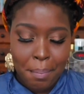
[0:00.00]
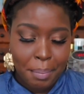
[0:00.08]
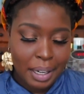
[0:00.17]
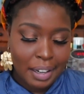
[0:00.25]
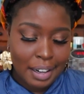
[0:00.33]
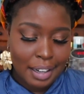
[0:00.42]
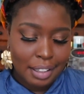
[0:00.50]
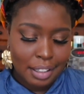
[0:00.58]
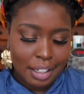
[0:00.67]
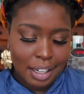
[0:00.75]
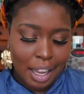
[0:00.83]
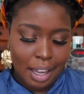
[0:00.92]
But other
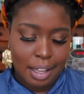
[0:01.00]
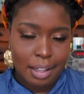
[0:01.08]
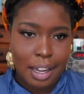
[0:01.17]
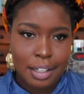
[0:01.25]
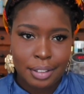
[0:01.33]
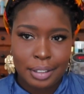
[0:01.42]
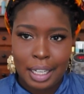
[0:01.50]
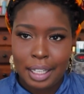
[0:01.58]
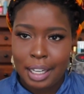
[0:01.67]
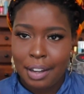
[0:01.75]
than that, in natural lighting